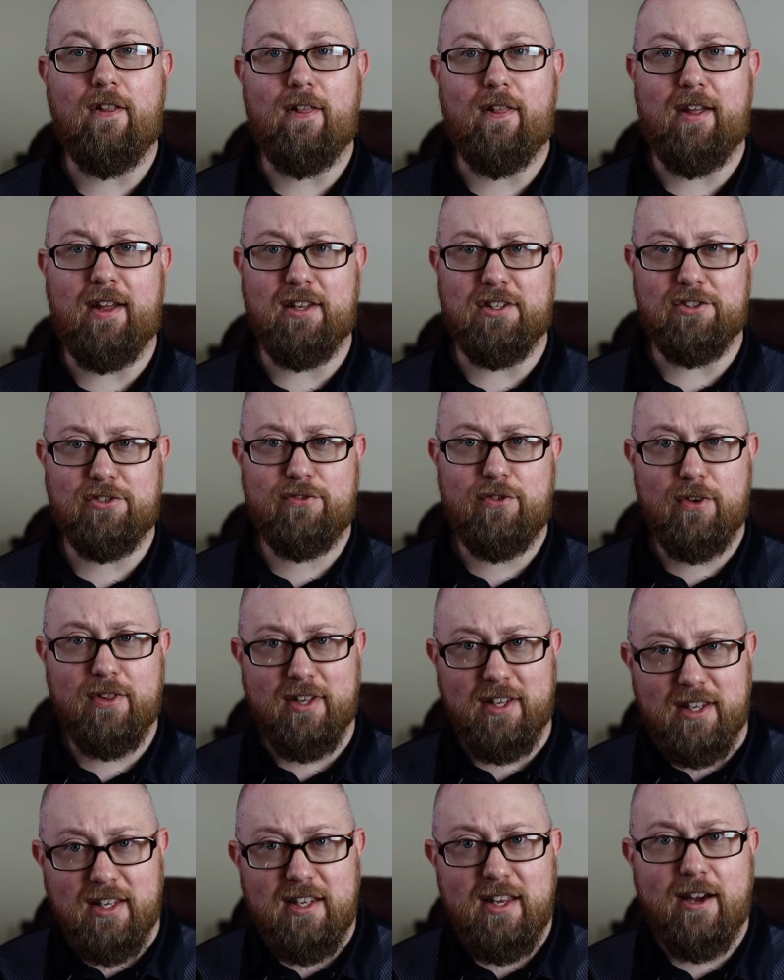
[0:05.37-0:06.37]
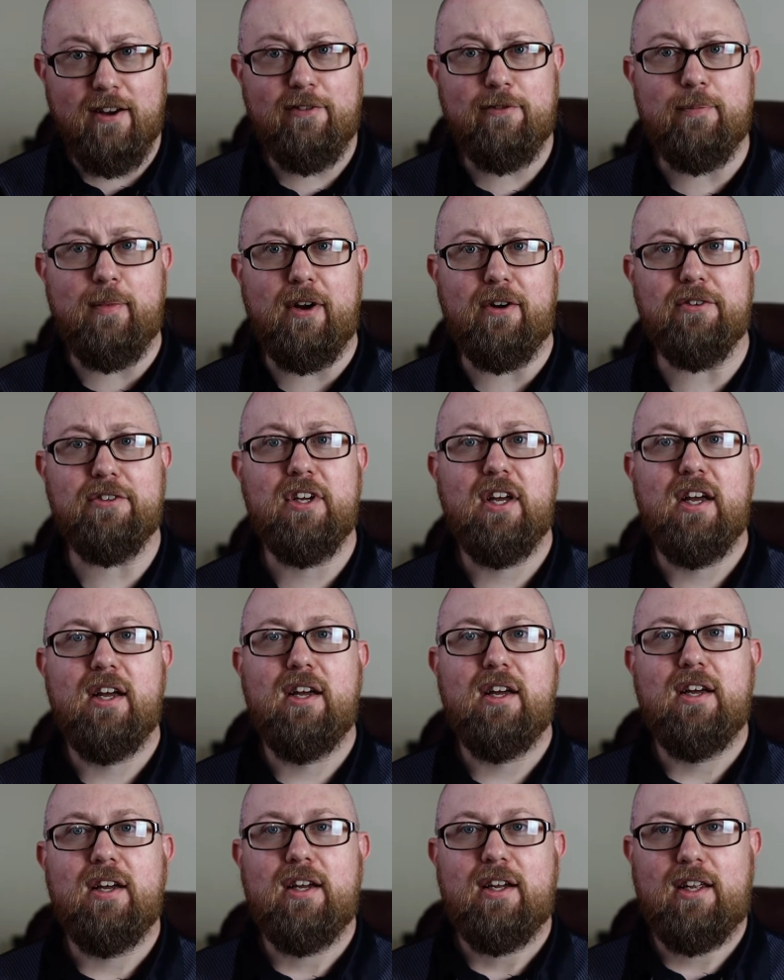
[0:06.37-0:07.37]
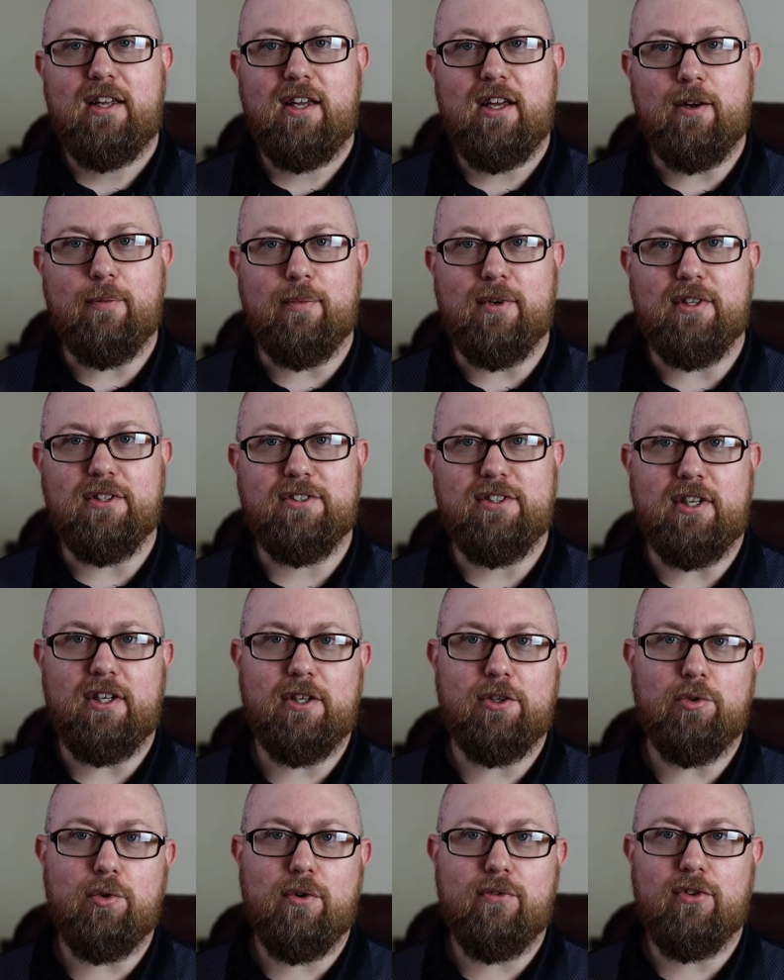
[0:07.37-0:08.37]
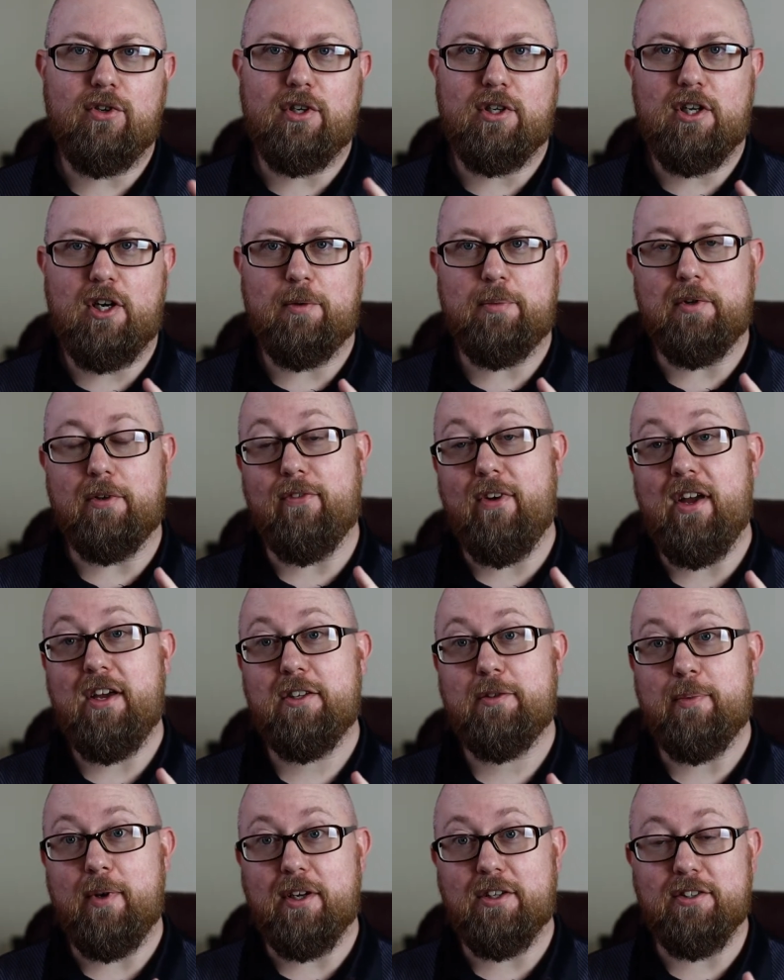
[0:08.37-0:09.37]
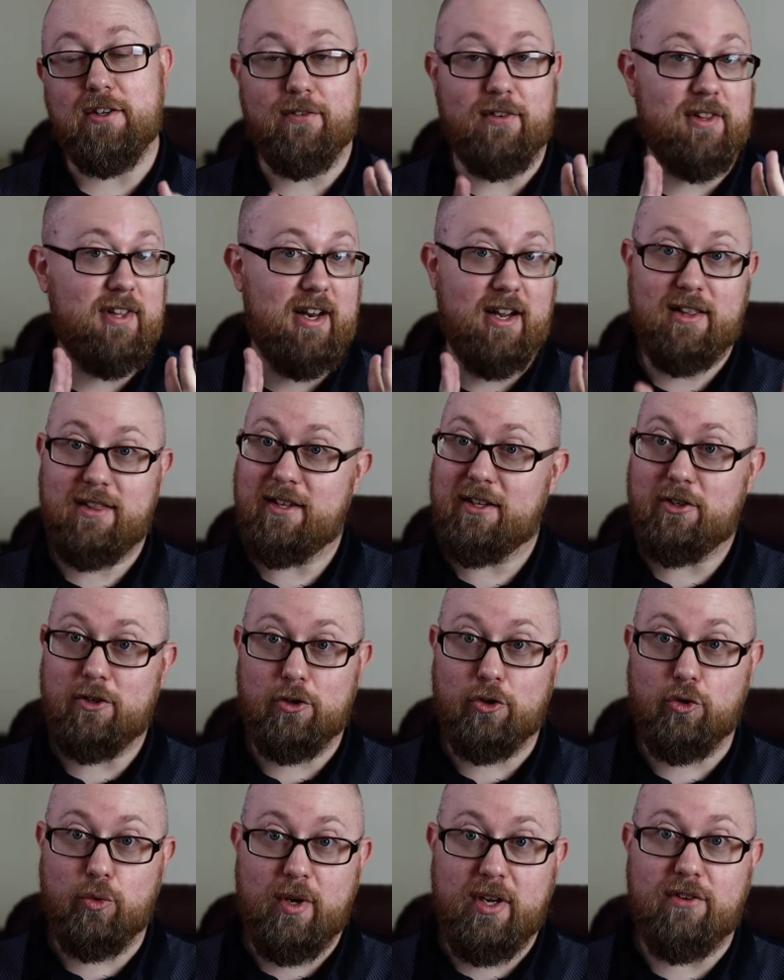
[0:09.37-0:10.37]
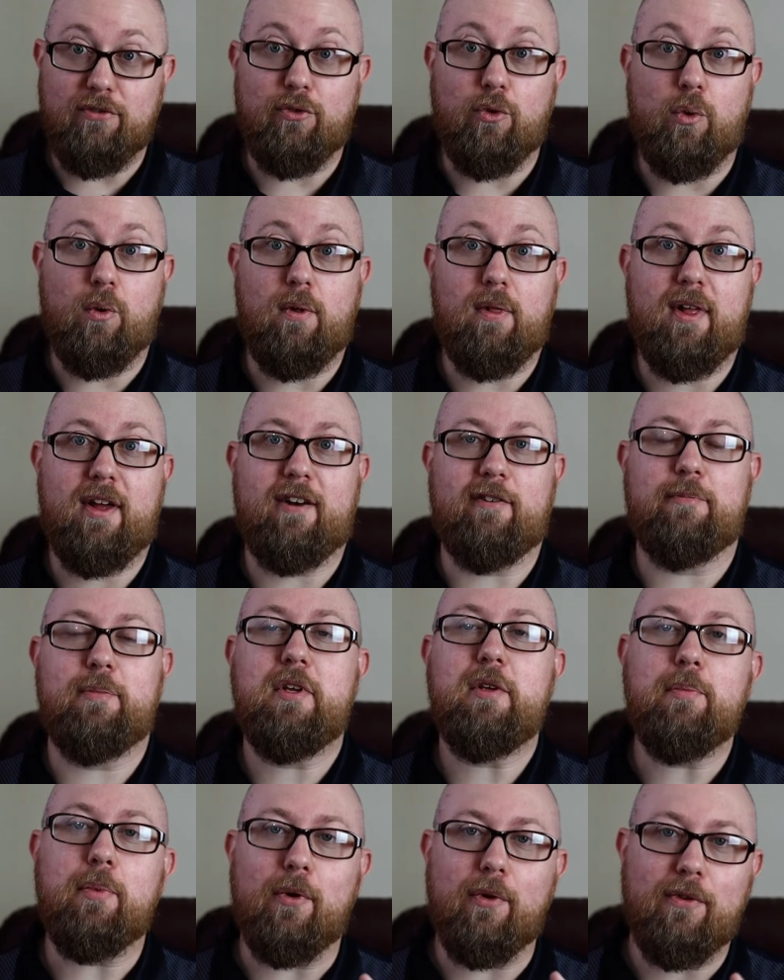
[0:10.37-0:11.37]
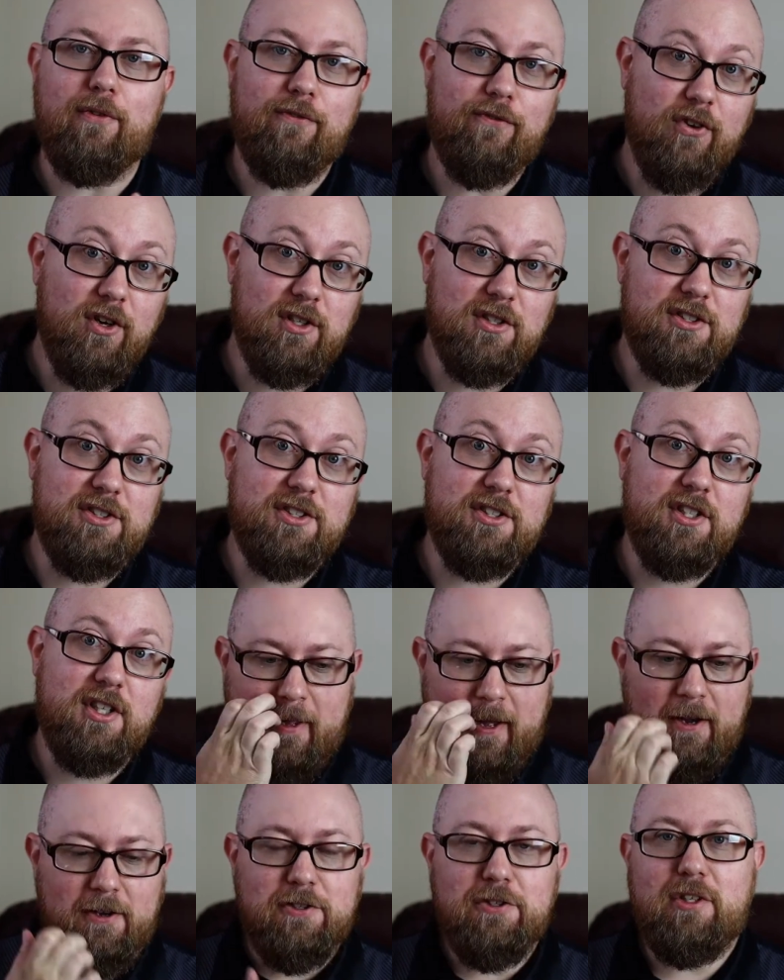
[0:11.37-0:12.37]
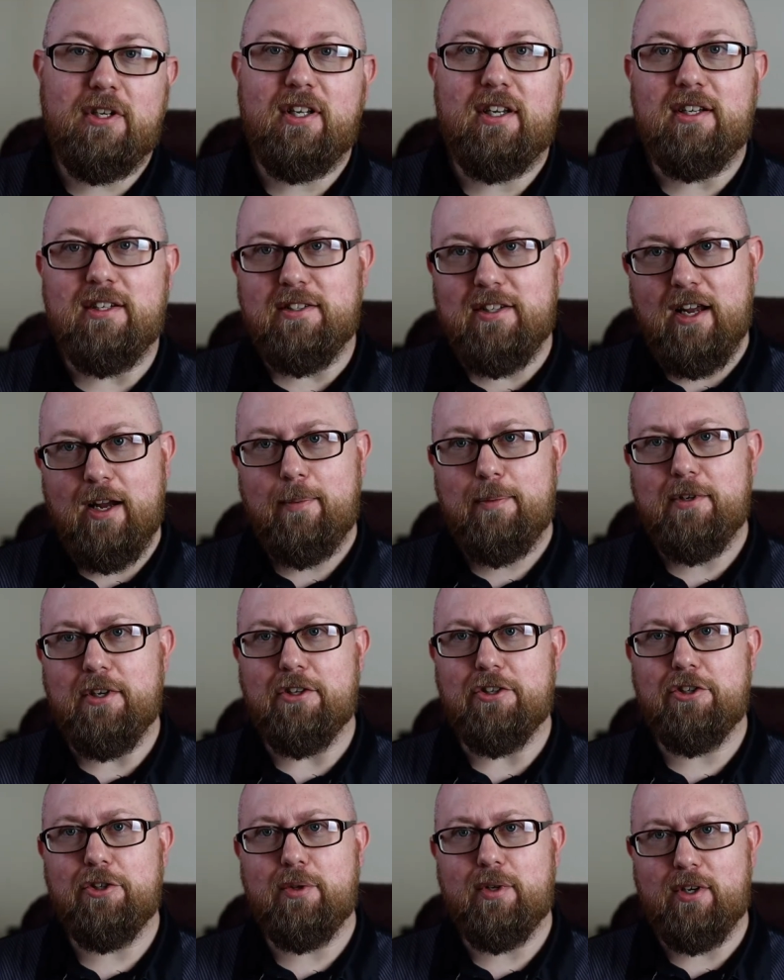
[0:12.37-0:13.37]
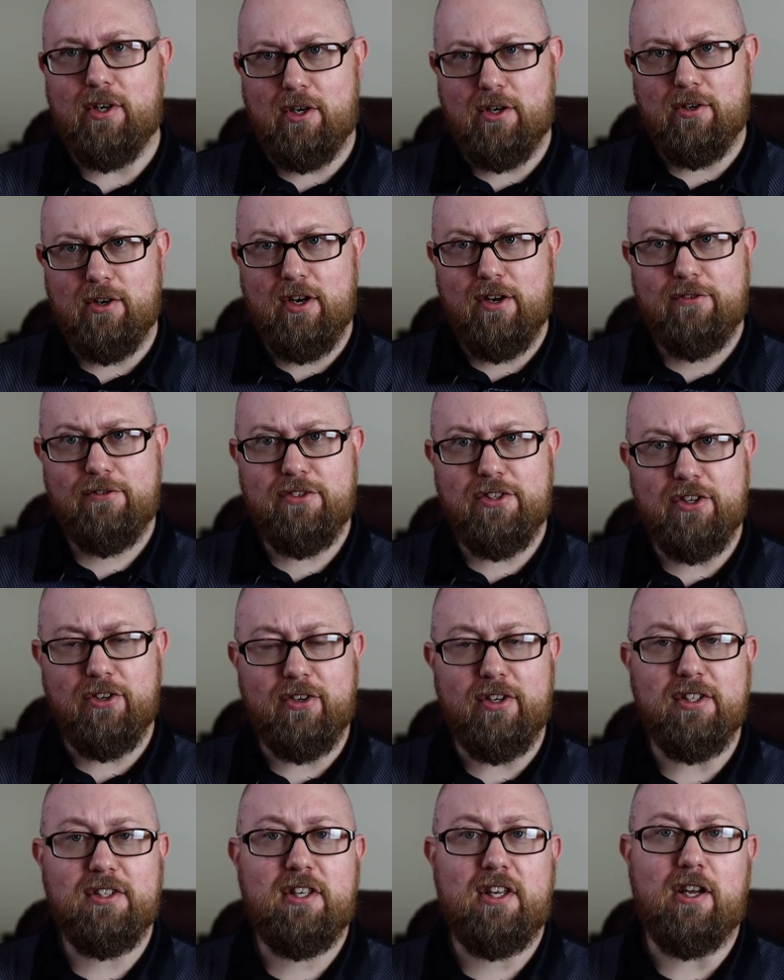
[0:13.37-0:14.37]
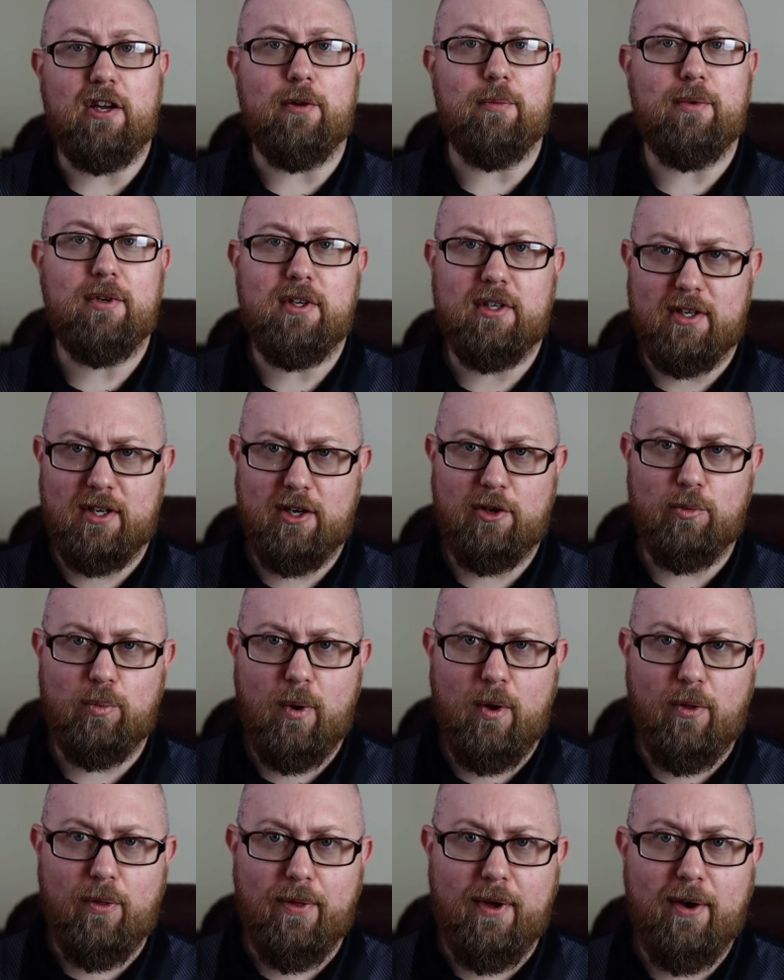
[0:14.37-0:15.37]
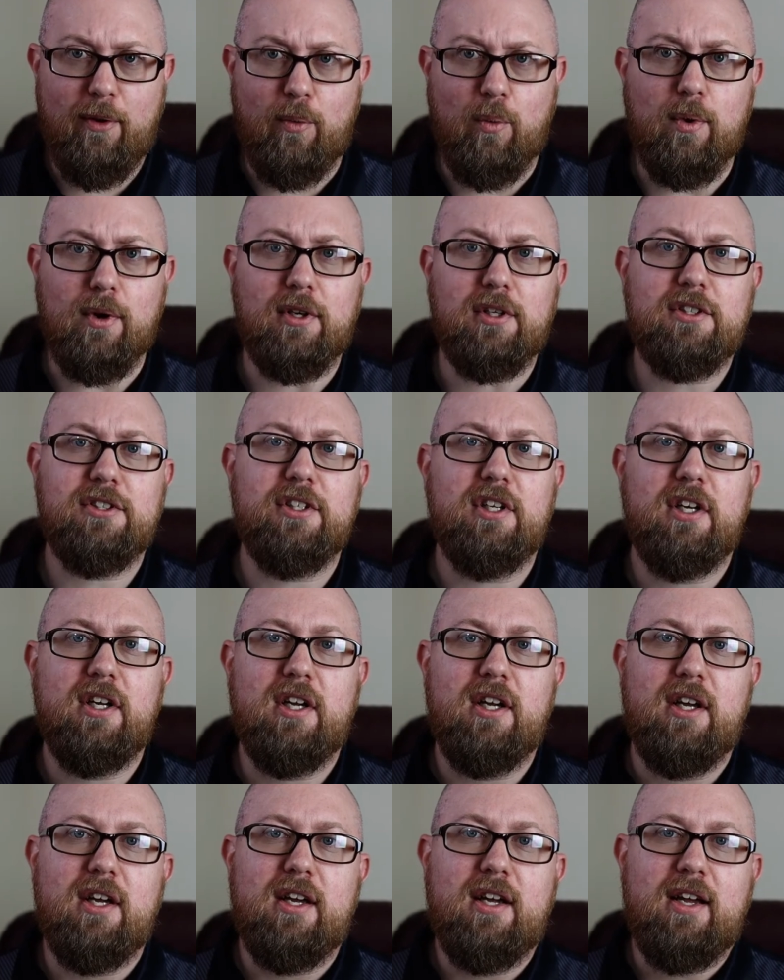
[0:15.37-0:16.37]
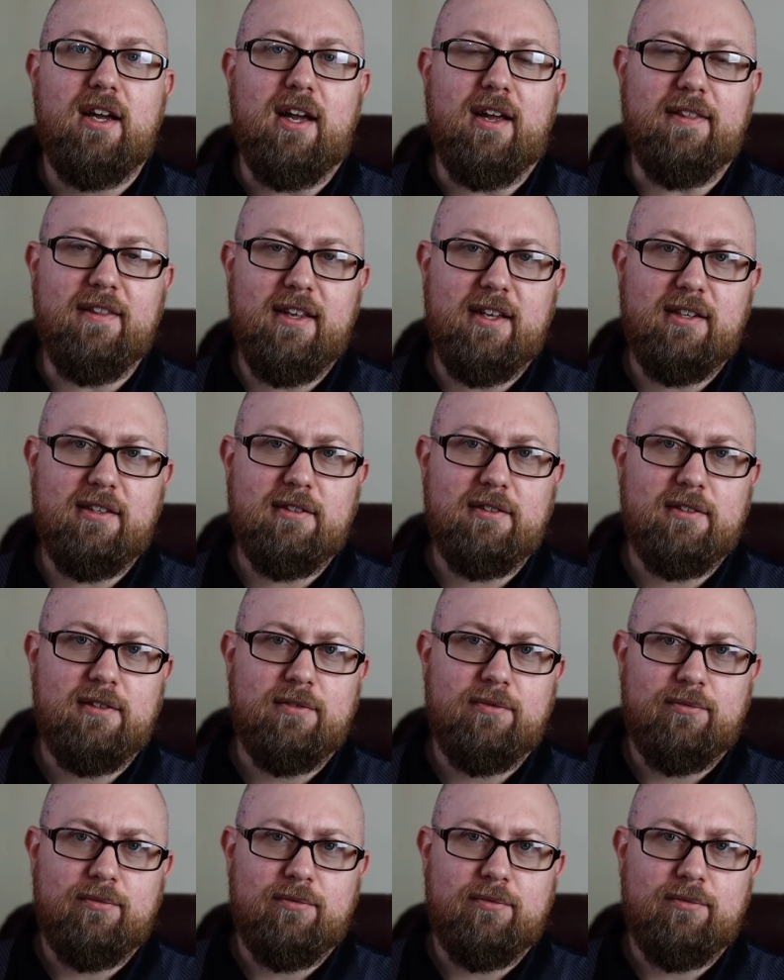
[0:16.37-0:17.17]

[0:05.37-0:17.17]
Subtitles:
lens for the EF mount cameras and go over a couple of aspects of it that I think are great for a lot of people. First, how you can adapt it to an RF series camera and how well that works, and then